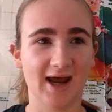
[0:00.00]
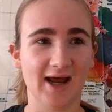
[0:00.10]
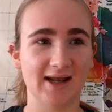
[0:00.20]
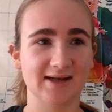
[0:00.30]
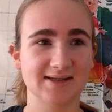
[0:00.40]

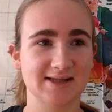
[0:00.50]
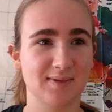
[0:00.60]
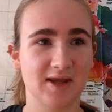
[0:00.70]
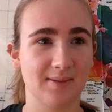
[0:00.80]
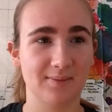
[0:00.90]
and
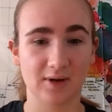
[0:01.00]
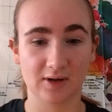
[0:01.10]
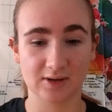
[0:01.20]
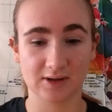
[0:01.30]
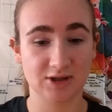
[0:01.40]
some of
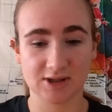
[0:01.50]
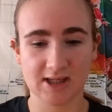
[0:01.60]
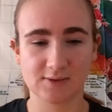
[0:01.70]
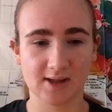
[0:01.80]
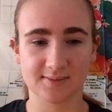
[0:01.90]
them just
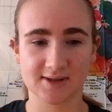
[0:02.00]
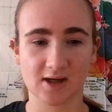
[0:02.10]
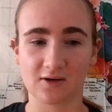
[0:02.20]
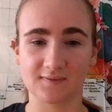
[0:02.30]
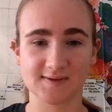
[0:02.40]
keep to
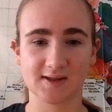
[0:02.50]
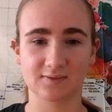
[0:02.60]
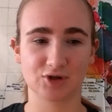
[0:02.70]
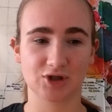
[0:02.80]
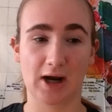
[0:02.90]
themselves,
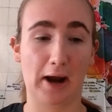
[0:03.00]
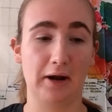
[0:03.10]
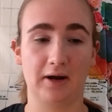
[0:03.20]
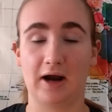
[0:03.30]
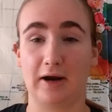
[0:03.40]
which
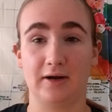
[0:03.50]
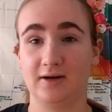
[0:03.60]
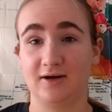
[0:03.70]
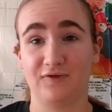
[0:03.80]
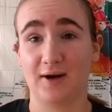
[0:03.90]

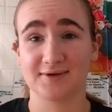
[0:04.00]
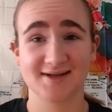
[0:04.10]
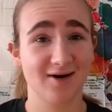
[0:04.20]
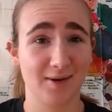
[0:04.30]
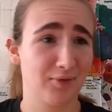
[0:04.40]
if I was
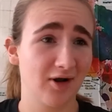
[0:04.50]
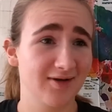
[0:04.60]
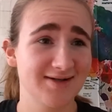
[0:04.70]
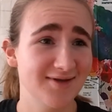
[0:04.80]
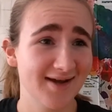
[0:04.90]
there I'd
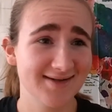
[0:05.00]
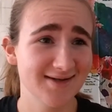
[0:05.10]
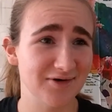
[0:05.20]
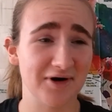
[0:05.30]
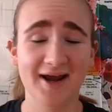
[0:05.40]
probably do that
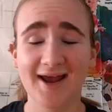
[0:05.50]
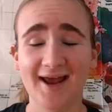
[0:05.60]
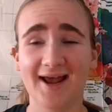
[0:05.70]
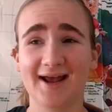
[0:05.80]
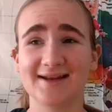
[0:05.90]
too.
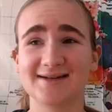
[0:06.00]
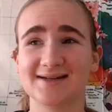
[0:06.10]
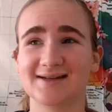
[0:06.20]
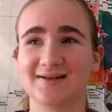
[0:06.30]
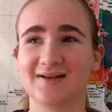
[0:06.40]

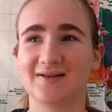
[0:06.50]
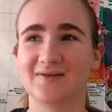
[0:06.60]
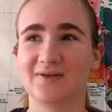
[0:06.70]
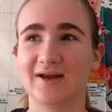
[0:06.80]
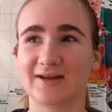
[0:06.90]

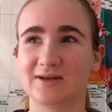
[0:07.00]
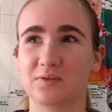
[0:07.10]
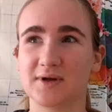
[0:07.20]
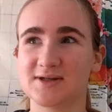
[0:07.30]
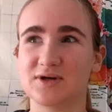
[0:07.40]
And like the
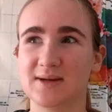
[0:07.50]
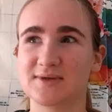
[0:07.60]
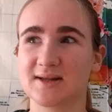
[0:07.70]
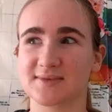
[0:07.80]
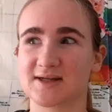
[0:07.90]
ones who keep
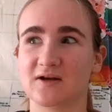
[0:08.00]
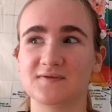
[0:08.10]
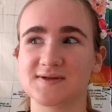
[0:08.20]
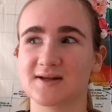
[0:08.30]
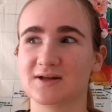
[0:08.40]
to
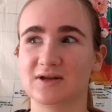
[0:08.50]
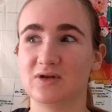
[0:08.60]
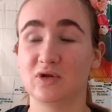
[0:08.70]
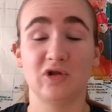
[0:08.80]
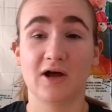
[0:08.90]
themselves
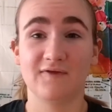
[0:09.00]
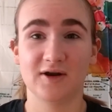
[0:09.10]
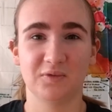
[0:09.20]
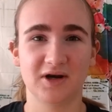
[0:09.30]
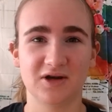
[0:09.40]
love
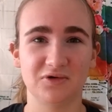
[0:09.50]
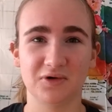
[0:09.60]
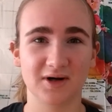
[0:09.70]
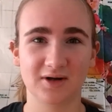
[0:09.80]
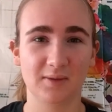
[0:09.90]
it when
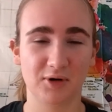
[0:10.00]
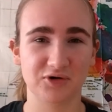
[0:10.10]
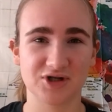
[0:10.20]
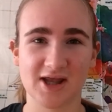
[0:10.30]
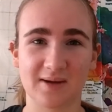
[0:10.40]
you
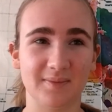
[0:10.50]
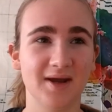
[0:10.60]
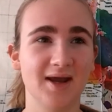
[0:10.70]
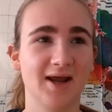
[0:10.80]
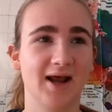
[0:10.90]
approach them,
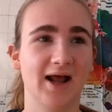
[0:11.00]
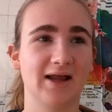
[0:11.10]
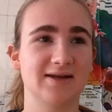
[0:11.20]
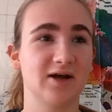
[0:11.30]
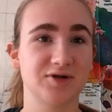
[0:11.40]

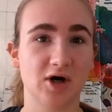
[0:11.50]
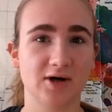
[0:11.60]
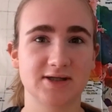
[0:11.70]
and they'll talk